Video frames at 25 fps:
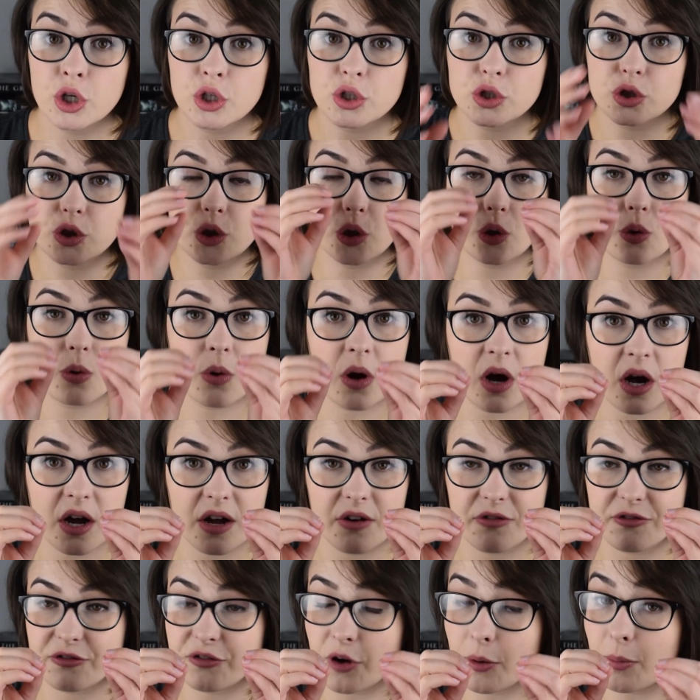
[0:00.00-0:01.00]
to,
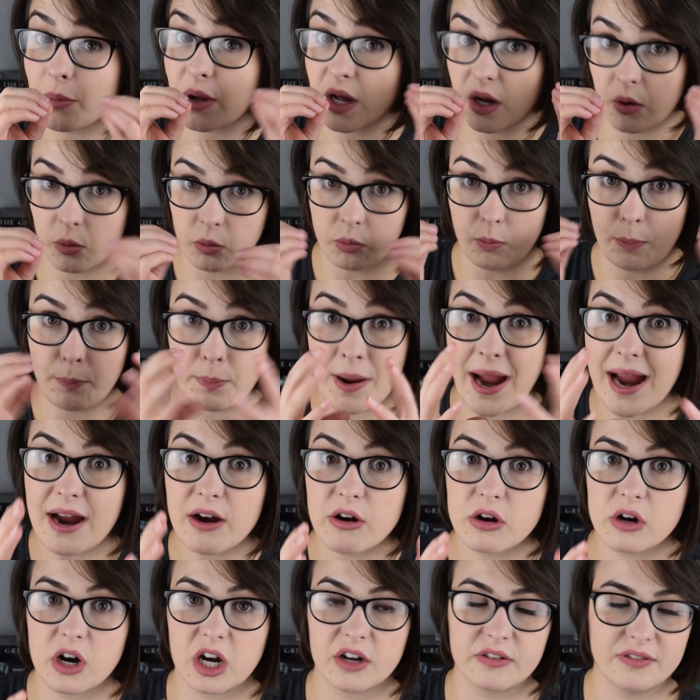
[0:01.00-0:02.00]
from a
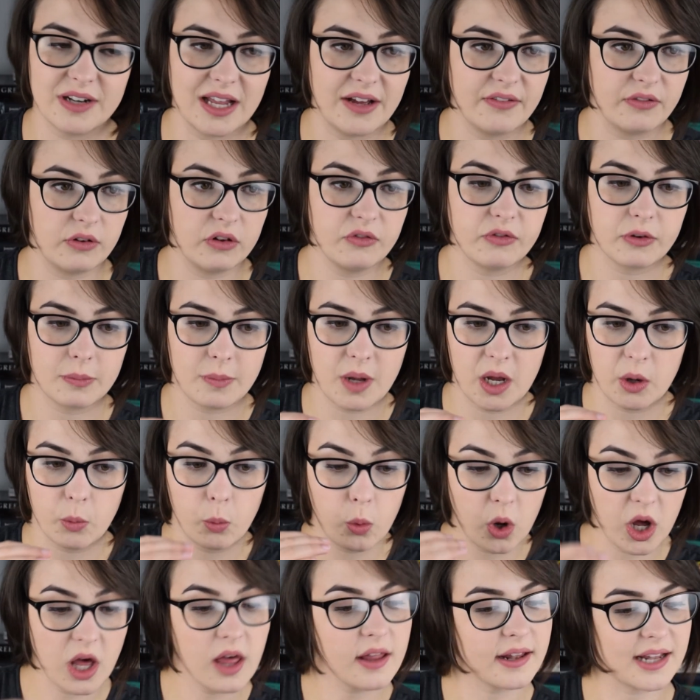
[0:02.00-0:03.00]
paragraph level, from a
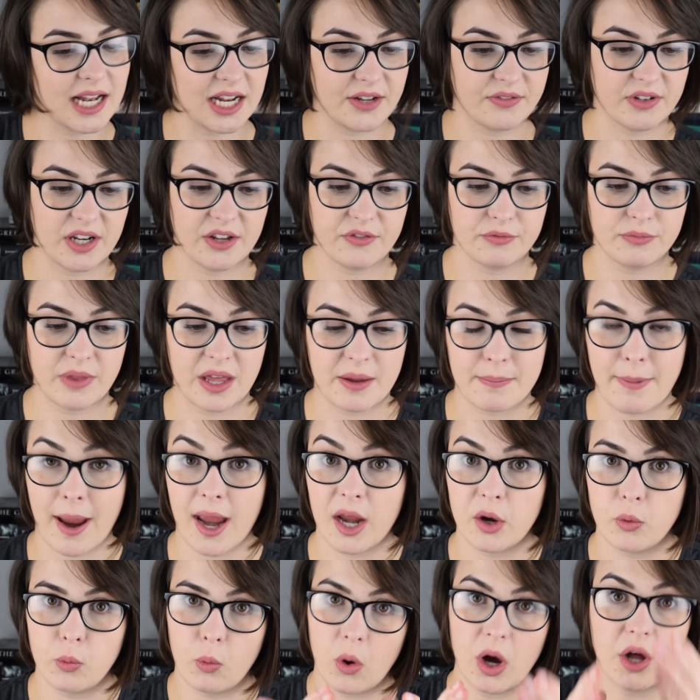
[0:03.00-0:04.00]
word level, if they
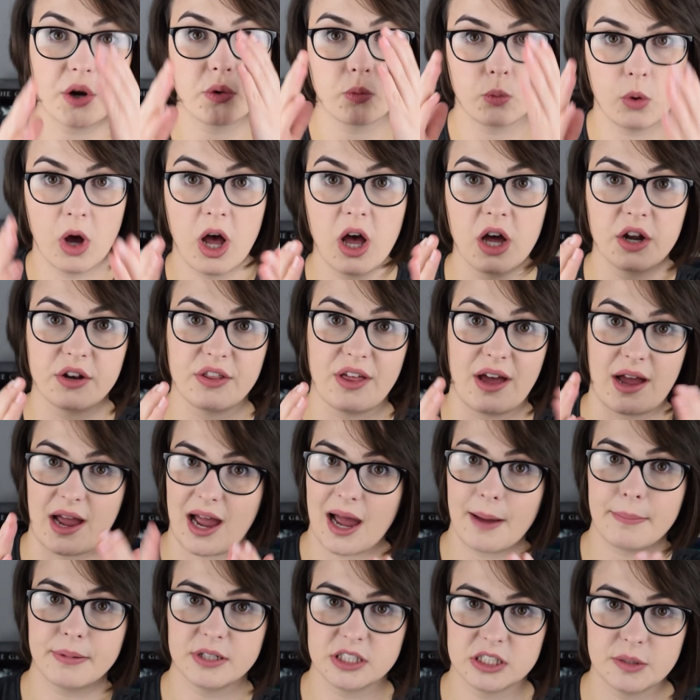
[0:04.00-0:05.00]
made one word that
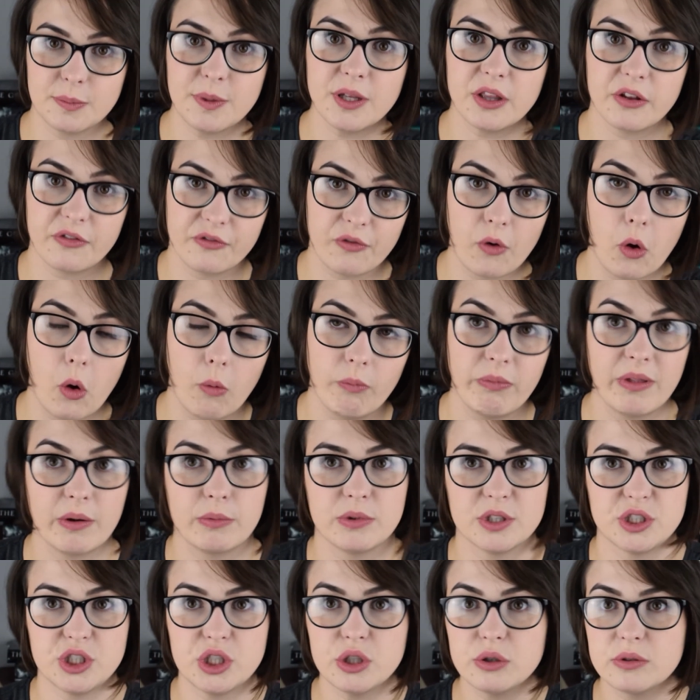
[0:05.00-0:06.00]
happened to be the form that
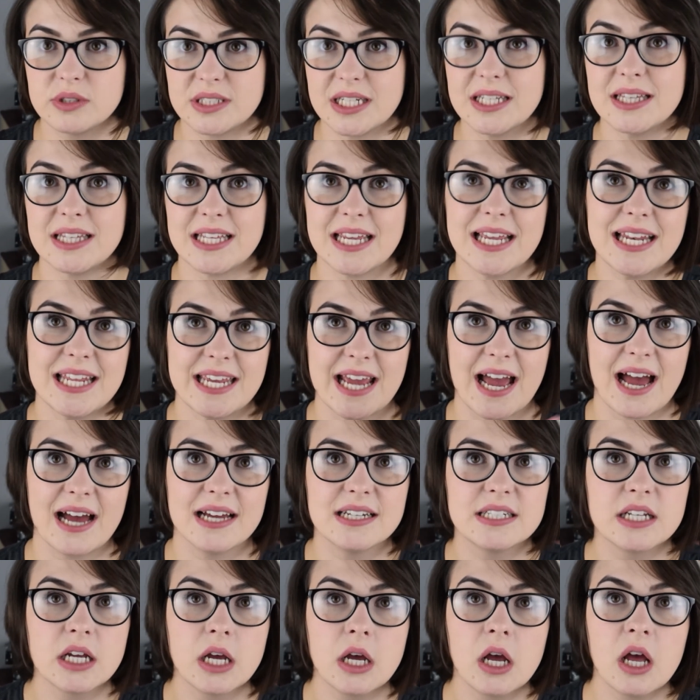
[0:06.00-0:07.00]
was used in the
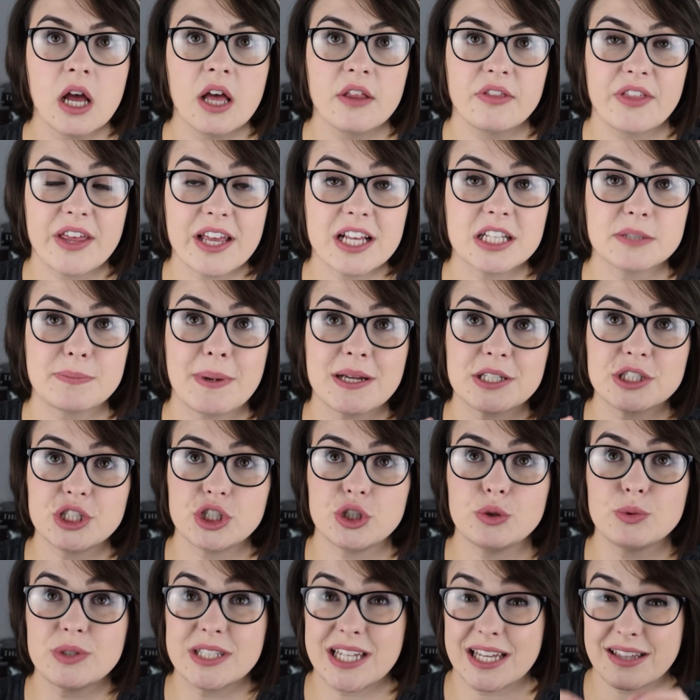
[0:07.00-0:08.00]
Iliad, they expected
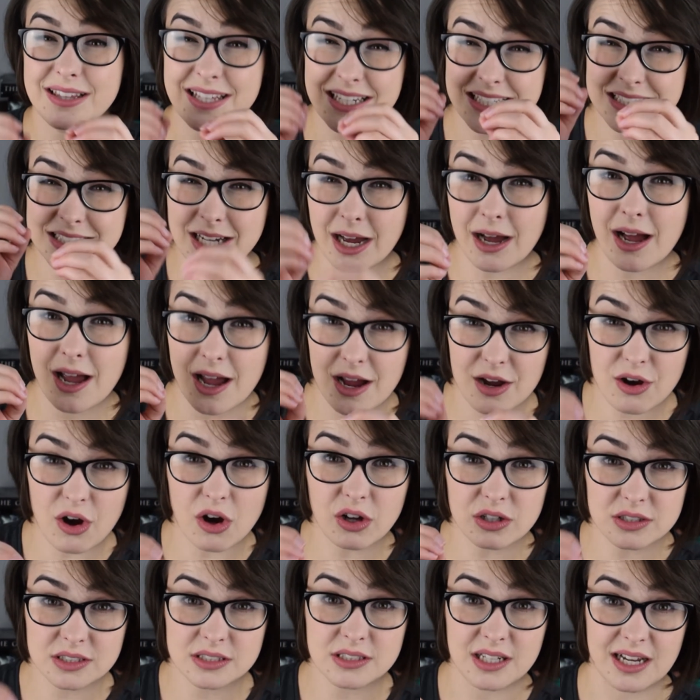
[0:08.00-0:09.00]
you to get the entire
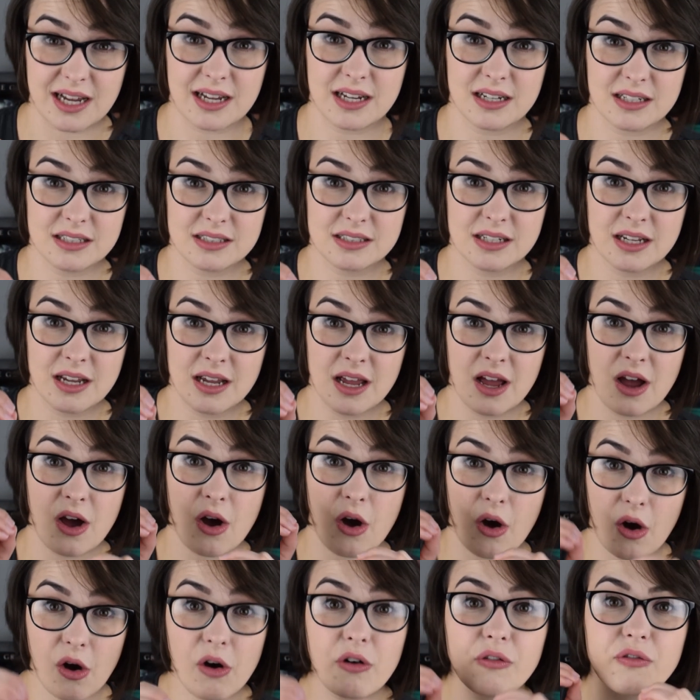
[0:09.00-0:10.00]
context
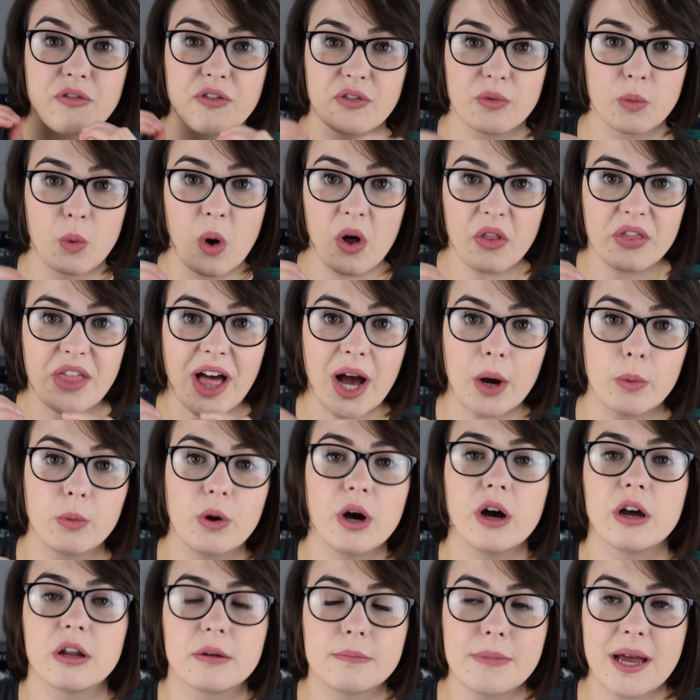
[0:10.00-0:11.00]
of what that
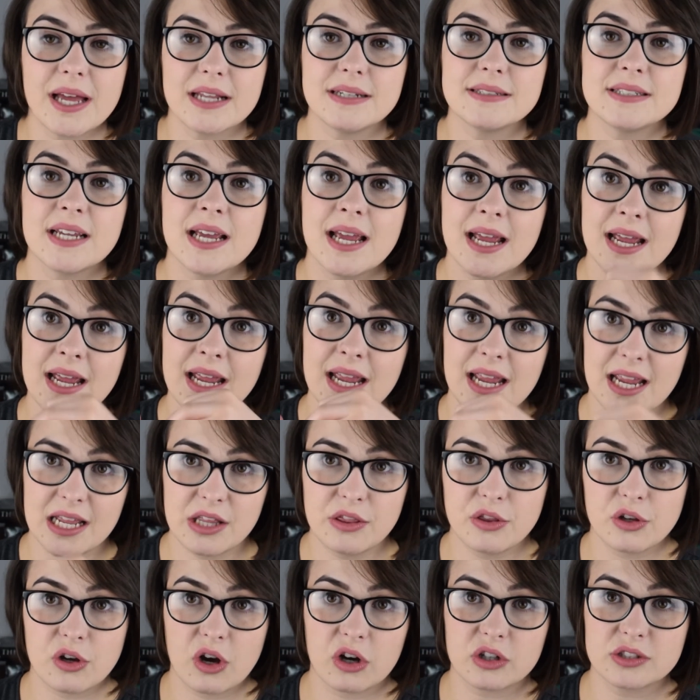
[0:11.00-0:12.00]
word meant
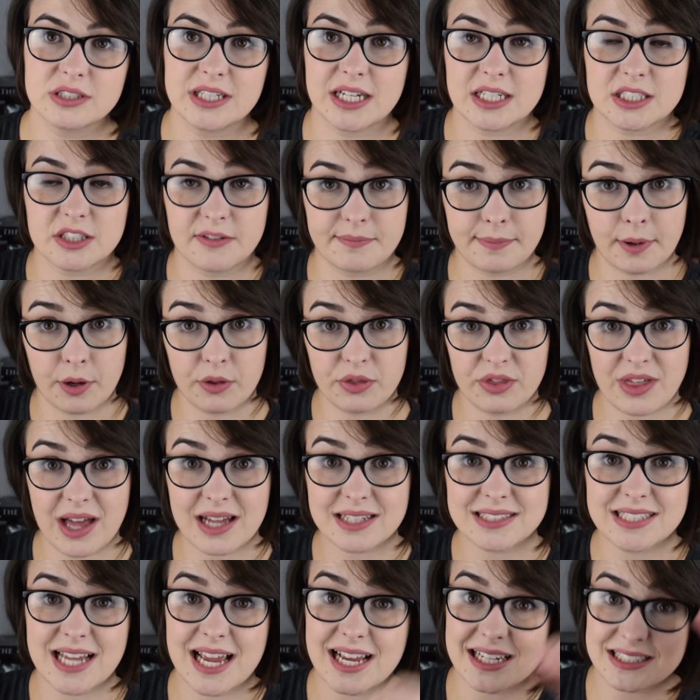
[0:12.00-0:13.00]
in the context of both
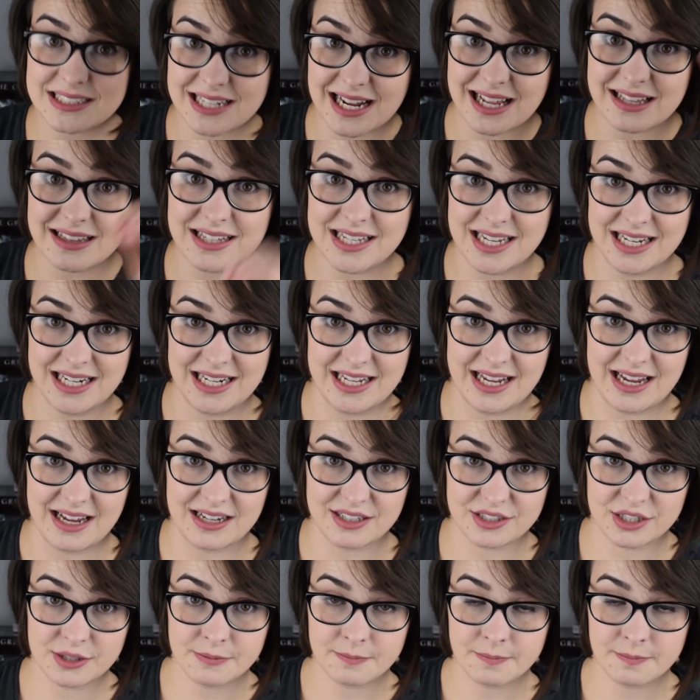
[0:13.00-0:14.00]
that text and the Iliad.